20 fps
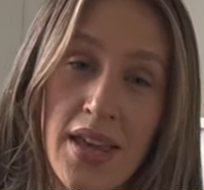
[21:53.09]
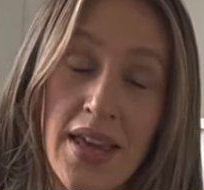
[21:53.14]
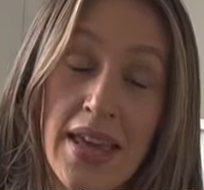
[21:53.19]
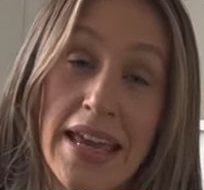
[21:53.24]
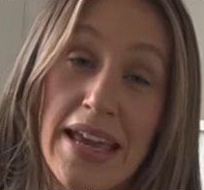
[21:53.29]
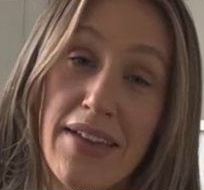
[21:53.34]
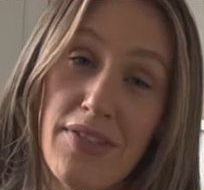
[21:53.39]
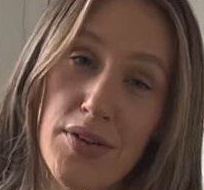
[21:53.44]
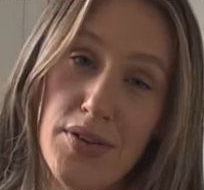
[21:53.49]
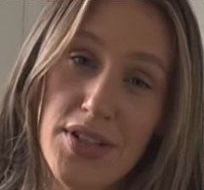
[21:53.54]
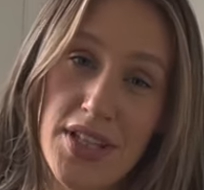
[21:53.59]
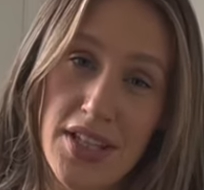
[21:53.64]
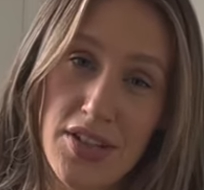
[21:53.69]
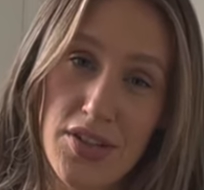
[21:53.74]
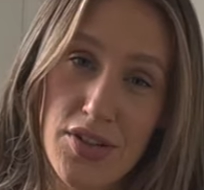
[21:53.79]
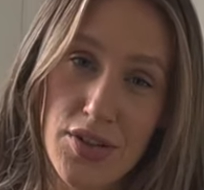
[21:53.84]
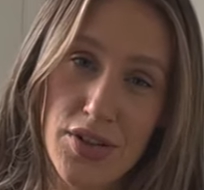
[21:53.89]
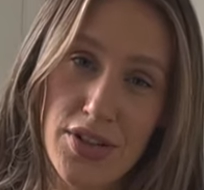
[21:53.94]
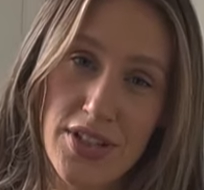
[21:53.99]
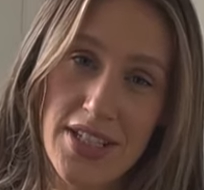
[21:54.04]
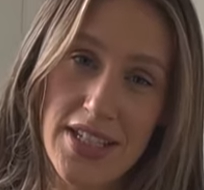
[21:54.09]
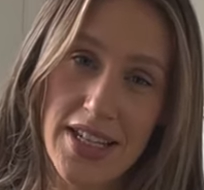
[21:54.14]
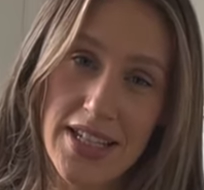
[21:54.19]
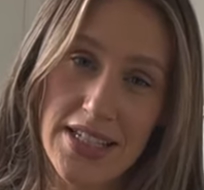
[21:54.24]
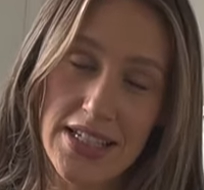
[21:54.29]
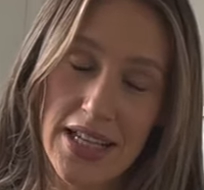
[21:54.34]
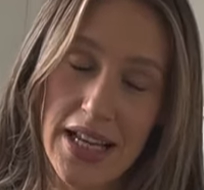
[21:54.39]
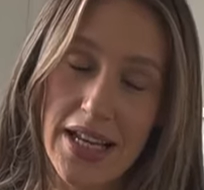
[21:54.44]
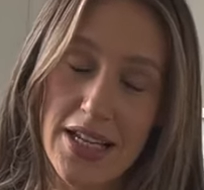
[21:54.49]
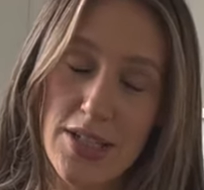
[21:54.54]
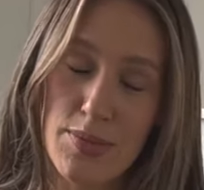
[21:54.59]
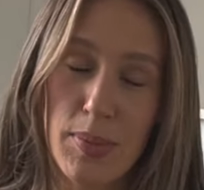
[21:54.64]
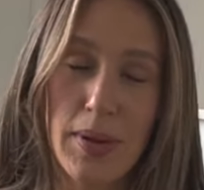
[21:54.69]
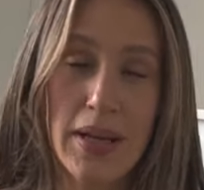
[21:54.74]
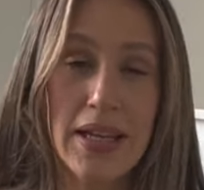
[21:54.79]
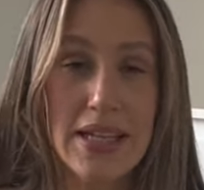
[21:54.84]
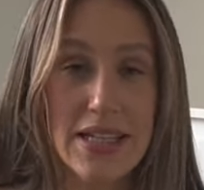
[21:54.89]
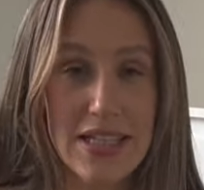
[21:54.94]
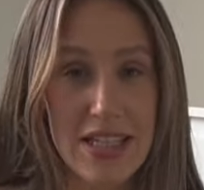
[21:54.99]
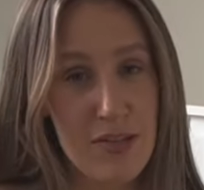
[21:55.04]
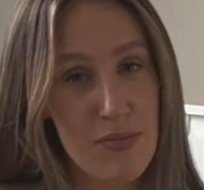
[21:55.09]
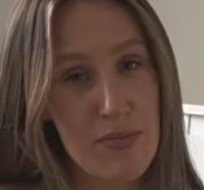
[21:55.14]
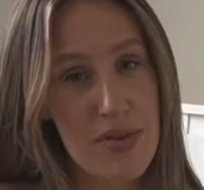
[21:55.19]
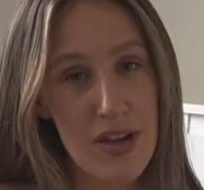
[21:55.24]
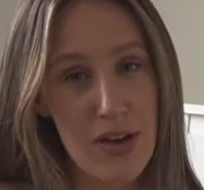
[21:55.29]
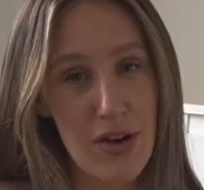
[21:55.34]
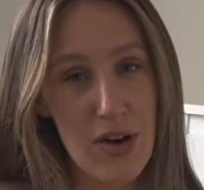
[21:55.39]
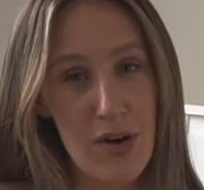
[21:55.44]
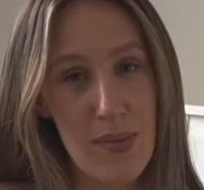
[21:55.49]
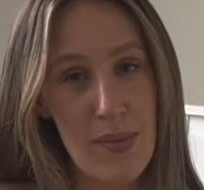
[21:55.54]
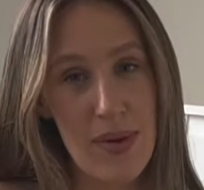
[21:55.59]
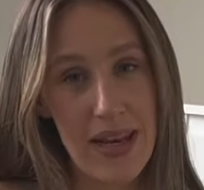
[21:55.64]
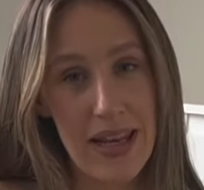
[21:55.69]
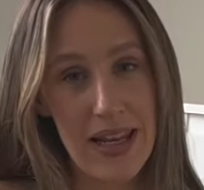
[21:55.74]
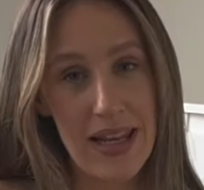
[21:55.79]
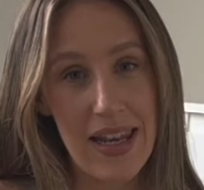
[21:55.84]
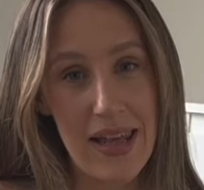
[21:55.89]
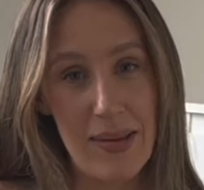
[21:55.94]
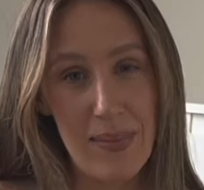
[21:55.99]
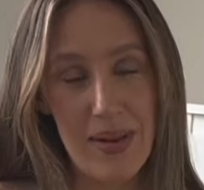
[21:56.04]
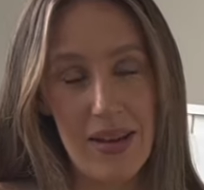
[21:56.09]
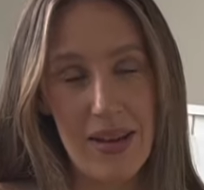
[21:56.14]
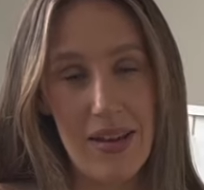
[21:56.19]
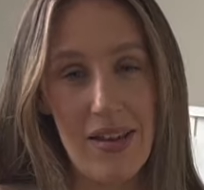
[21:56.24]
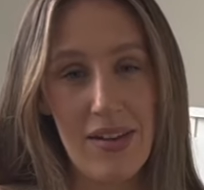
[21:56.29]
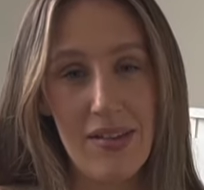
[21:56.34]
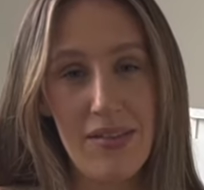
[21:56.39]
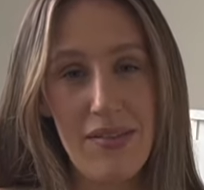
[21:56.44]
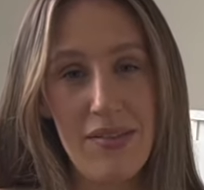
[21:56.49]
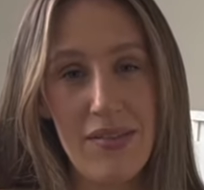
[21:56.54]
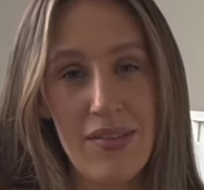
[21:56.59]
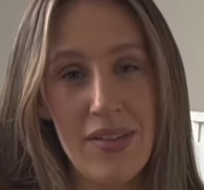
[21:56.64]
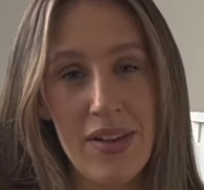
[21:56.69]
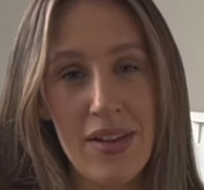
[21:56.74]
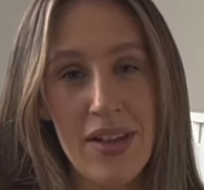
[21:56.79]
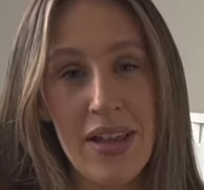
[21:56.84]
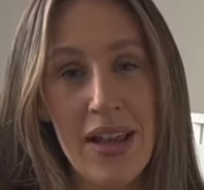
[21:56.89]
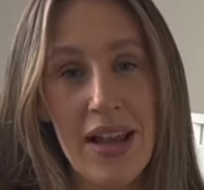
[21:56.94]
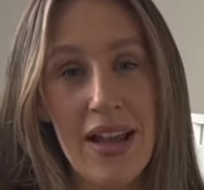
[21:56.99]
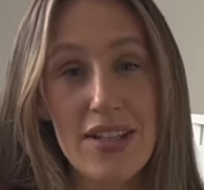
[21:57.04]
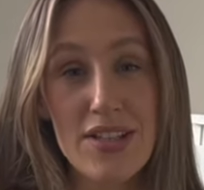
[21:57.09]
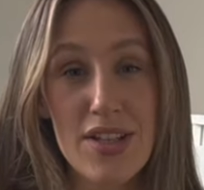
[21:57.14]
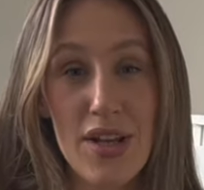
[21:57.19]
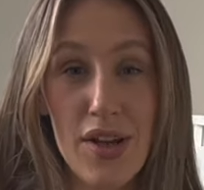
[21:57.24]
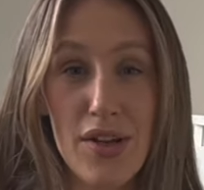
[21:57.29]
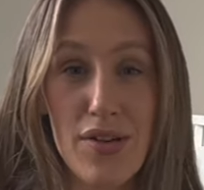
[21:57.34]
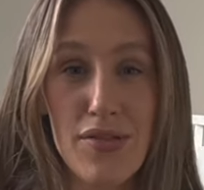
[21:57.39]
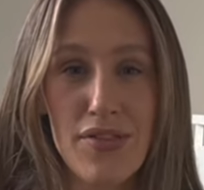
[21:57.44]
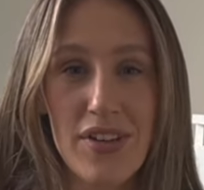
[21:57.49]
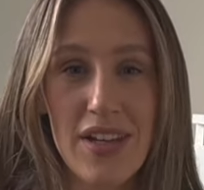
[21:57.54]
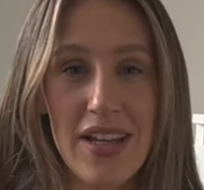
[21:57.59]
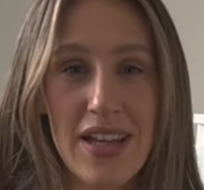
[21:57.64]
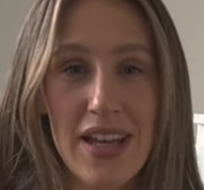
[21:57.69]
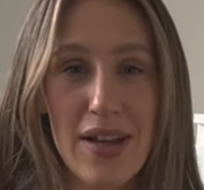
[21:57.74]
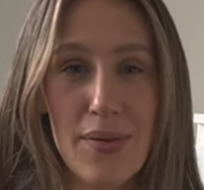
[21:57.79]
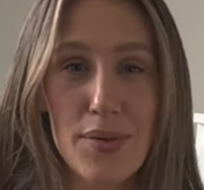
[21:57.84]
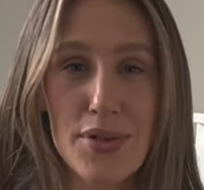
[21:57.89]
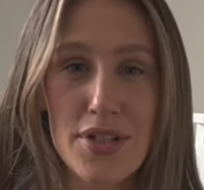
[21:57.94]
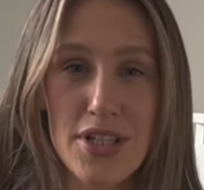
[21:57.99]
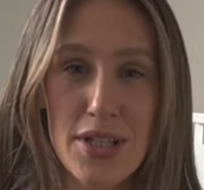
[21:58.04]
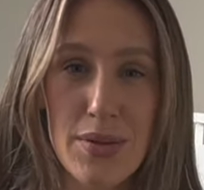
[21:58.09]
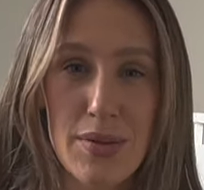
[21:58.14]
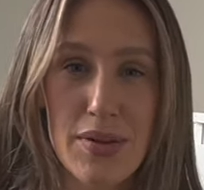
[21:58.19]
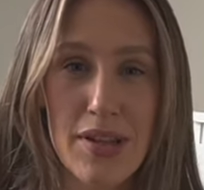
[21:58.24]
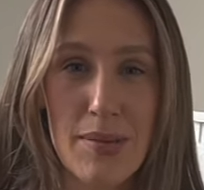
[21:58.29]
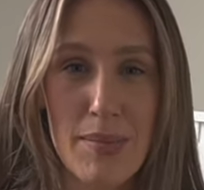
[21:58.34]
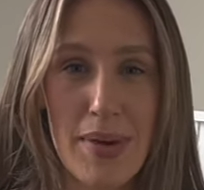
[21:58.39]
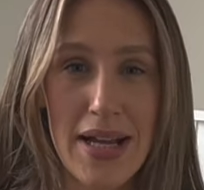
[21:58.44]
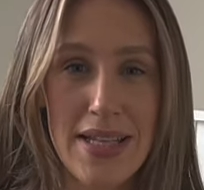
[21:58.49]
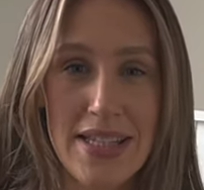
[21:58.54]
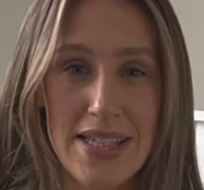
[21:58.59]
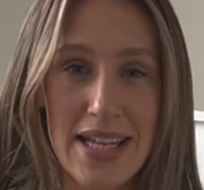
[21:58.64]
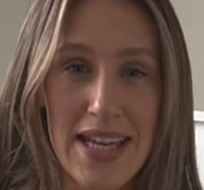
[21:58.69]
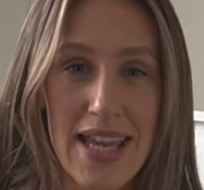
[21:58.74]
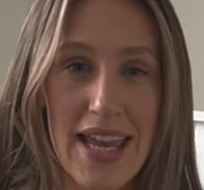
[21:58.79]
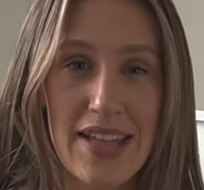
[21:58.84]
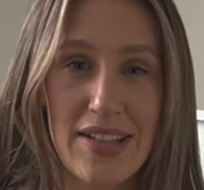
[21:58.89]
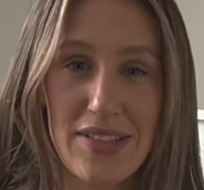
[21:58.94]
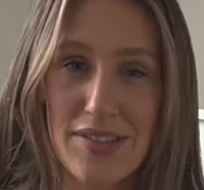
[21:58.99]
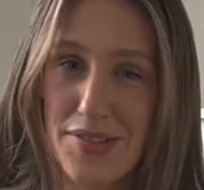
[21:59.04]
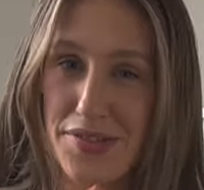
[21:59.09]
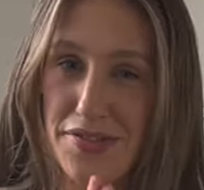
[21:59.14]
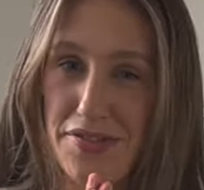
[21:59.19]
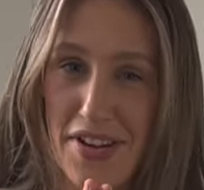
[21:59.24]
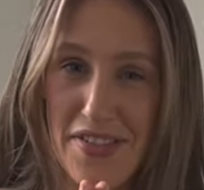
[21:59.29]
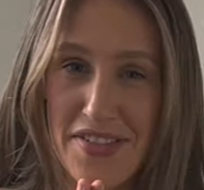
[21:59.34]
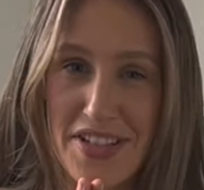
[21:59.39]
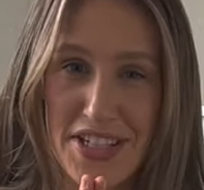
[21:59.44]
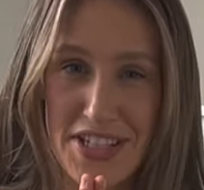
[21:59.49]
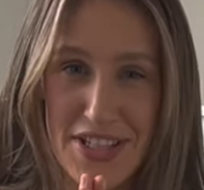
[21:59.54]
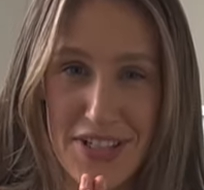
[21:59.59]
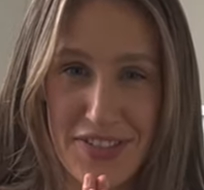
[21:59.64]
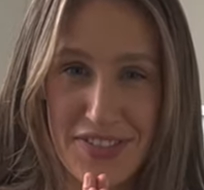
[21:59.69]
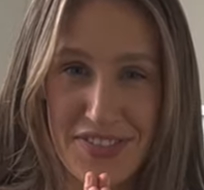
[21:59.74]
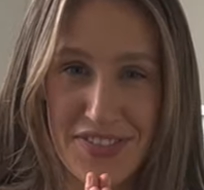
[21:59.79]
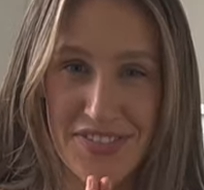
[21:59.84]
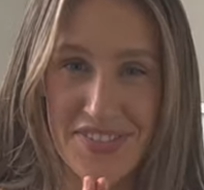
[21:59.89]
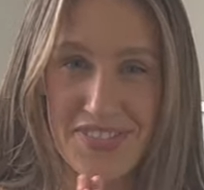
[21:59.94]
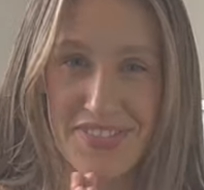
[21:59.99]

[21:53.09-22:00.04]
If you did enjoy today's class, please leave me a comment and let me know. And hopefully I will see you on the mat again very soon.